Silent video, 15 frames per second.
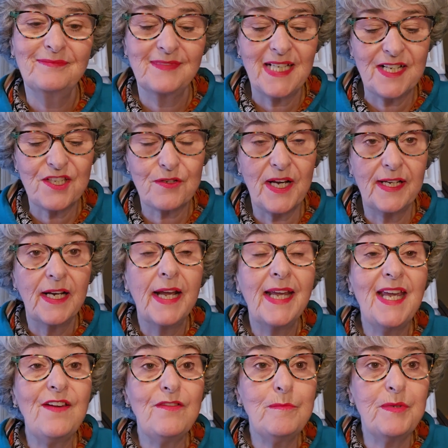That's right,
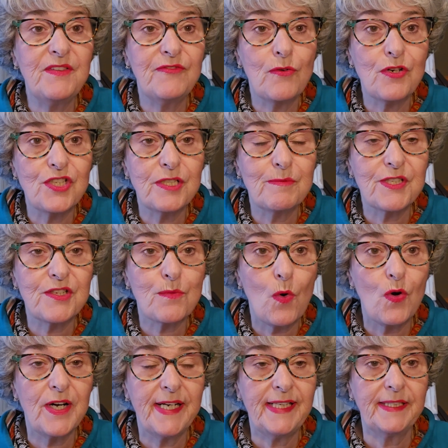even before she was
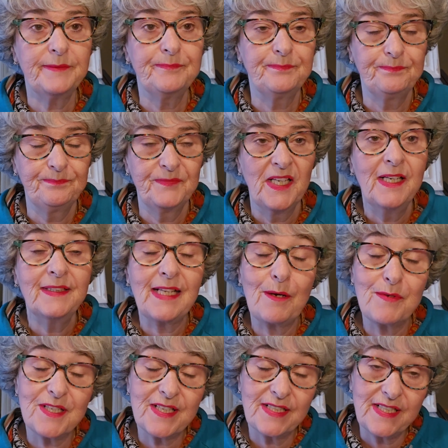sworn in. That
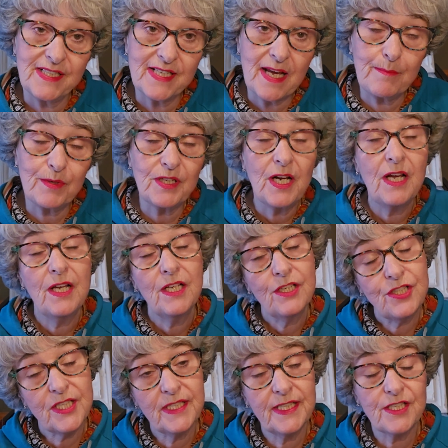was in December.
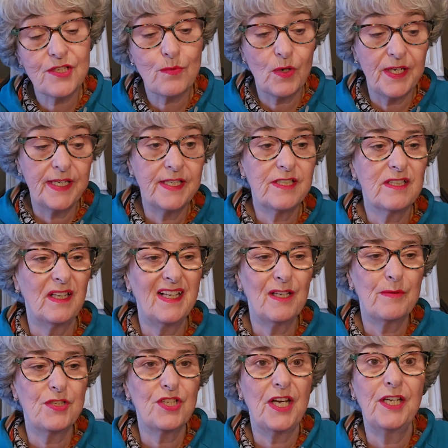She didn't get sworn in until I think it
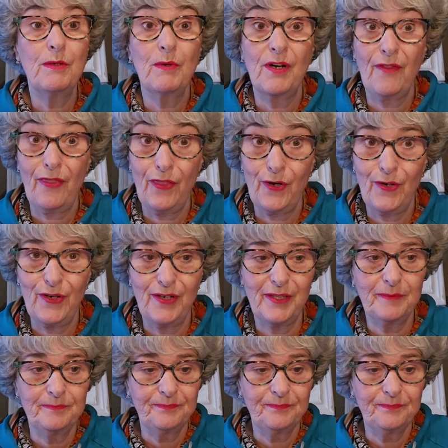was January 3rd.